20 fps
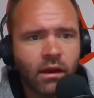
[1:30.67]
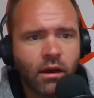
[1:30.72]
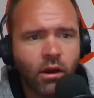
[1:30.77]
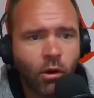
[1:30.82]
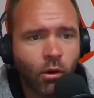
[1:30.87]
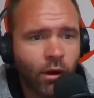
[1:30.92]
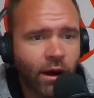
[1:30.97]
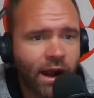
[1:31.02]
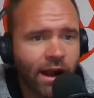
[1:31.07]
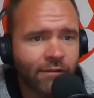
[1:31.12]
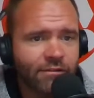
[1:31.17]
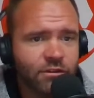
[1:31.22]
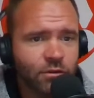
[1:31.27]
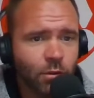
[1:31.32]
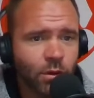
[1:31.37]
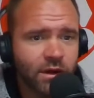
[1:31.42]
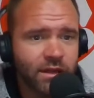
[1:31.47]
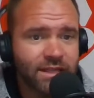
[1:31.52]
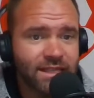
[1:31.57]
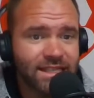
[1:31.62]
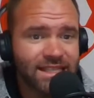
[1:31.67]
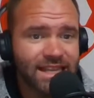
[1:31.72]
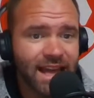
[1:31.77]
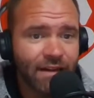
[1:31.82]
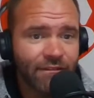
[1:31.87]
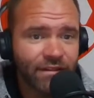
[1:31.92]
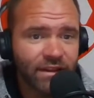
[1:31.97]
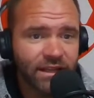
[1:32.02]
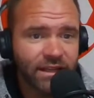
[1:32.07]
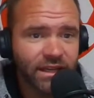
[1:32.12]
or have to wear
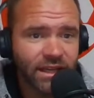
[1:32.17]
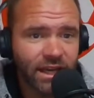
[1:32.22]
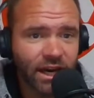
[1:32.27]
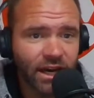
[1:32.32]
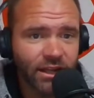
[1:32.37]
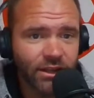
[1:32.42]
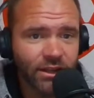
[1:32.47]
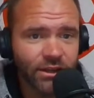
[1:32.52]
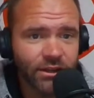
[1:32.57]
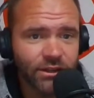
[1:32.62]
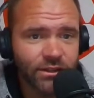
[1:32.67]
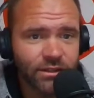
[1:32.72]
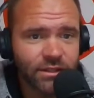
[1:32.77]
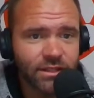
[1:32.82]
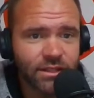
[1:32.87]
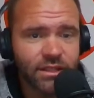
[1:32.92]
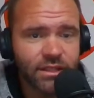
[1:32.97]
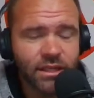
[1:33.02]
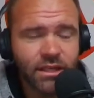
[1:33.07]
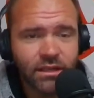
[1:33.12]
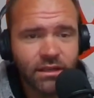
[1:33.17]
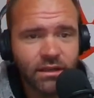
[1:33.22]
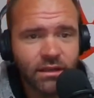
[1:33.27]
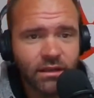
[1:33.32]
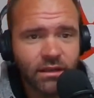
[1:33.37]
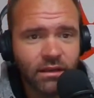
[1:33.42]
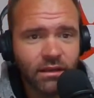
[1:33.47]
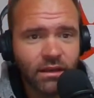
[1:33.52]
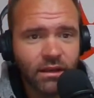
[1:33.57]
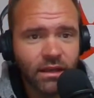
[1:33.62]
seven colors
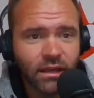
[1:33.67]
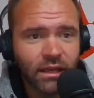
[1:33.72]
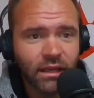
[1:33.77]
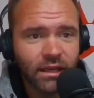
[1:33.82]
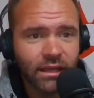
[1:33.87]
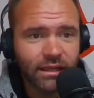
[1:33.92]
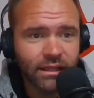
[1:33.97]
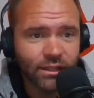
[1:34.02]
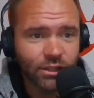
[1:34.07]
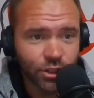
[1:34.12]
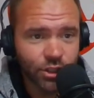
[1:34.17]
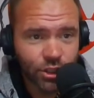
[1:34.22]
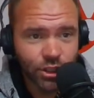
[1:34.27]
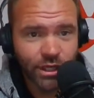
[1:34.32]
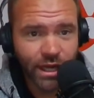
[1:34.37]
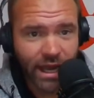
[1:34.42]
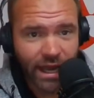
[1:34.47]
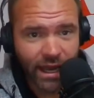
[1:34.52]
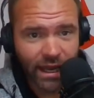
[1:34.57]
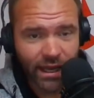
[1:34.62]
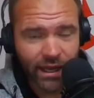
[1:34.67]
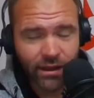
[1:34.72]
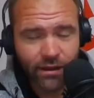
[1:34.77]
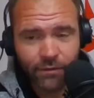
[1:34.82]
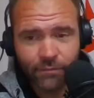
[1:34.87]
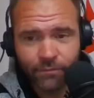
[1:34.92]
each day.